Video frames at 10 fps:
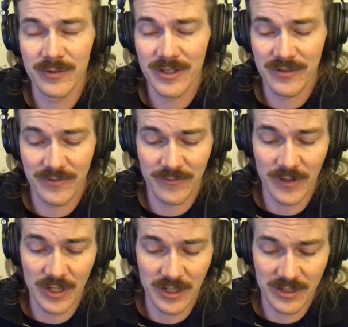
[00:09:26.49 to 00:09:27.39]
which is
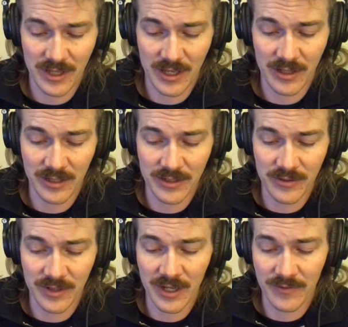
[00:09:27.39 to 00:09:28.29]
fun as hell. I
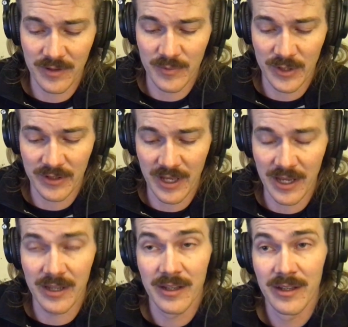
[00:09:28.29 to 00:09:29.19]
do it every birthday